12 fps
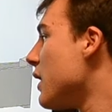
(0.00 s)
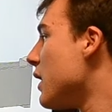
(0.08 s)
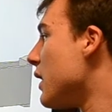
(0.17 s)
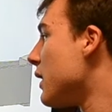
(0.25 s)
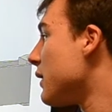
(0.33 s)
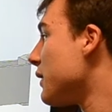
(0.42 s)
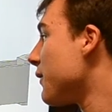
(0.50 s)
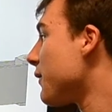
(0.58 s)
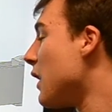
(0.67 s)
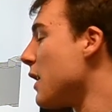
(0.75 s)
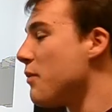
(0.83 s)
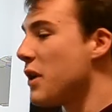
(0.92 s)

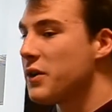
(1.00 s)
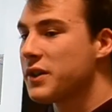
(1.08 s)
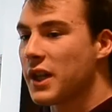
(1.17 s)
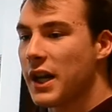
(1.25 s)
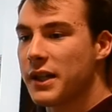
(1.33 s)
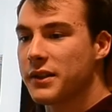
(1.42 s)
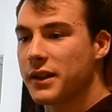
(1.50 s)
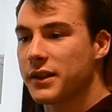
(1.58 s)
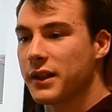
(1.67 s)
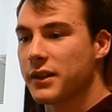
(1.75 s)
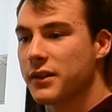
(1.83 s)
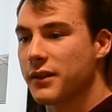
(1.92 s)
on both sides because
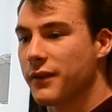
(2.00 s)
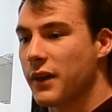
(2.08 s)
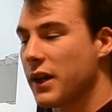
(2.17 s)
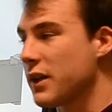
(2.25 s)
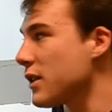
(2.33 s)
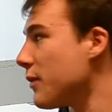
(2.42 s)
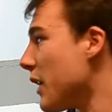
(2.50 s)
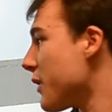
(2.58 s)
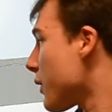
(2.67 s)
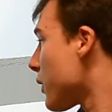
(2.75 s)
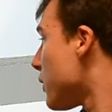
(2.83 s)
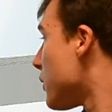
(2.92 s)
it's very
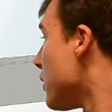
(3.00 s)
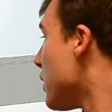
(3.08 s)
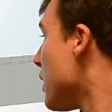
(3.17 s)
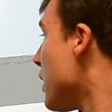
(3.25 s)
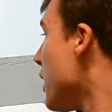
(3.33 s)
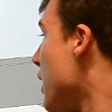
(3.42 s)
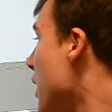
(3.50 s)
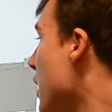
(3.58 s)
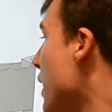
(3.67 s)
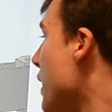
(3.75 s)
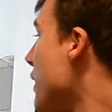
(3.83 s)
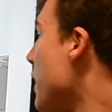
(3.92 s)
symmetrical.
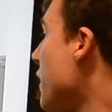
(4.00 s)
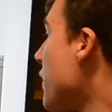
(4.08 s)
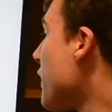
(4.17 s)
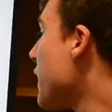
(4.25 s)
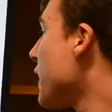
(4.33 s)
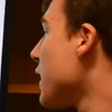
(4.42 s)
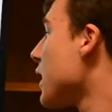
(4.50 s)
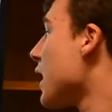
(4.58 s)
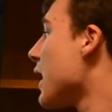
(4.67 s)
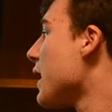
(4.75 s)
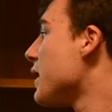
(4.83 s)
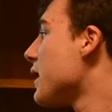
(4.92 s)
And then over here
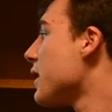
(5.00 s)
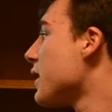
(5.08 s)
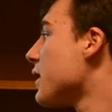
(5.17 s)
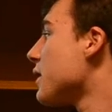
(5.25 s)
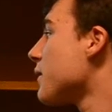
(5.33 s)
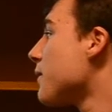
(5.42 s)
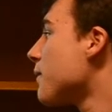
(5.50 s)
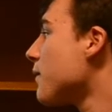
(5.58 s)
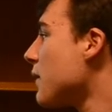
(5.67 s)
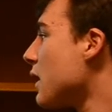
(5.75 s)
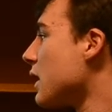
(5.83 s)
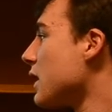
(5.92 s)
I did a
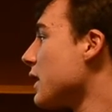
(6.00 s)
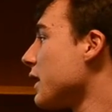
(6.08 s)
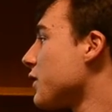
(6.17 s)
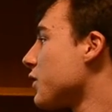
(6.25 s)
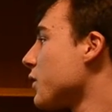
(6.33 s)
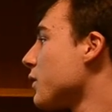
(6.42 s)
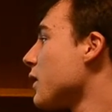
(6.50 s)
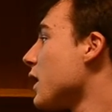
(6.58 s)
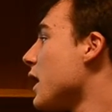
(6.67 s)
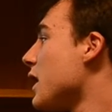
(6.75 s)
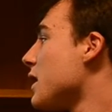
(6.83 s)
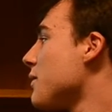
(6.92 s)
extrude
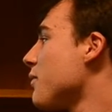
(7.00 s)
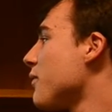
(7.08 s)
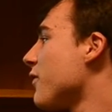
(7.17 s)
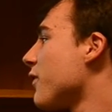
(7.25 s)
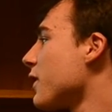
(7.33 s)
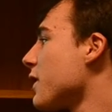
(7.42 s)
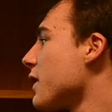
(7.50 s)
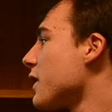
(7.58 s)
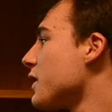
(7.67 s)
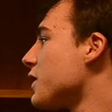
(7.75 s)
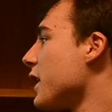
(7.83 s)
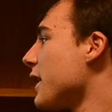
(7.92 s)
up for the
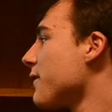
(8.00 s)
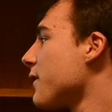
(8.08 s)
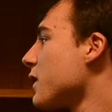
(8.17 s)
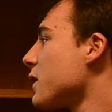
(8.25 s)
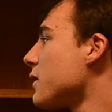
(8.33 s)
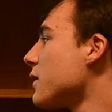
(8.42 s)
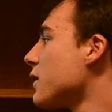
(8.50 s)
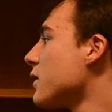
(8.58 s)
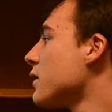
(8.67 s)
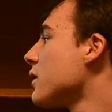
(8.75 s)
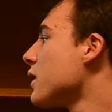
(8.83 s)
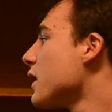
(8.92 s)
chamfer,
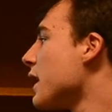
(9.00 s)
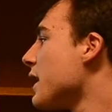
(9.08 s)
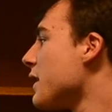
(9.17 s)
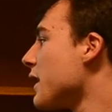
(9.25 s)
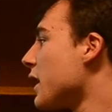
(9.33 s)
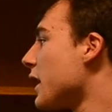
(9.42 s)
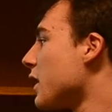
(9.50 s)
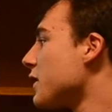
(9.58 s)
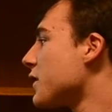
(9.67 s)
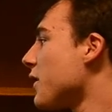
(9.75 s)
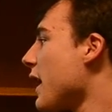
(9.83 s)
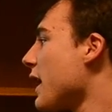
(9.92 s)
and then I
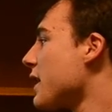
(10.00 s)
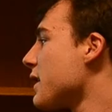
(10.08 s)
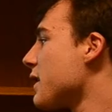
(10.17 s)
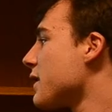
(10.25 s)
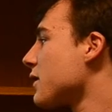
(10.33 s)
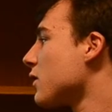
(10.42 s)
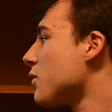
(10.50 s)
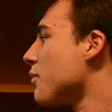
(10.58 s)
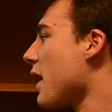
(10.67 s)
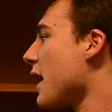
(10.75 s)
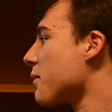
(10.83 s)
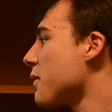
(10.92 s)
also added this little
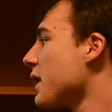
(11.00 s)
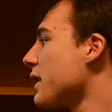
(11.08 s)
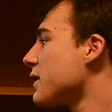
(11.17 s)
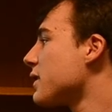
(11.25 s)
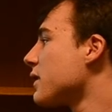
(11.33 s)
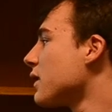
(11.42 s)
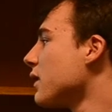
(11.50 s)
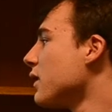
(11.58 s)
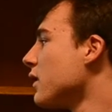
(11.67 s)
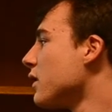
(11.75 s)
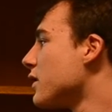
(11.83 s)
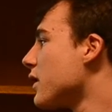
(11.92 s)
back piece
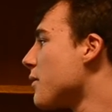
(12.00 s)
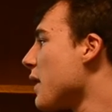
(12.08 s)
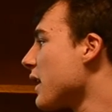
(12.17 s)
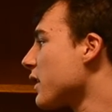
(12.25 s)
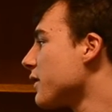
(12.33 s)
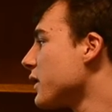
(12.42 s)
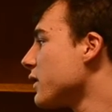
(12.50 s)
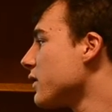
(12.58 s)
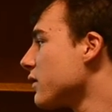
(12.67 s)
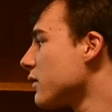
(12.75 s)
to the back of it.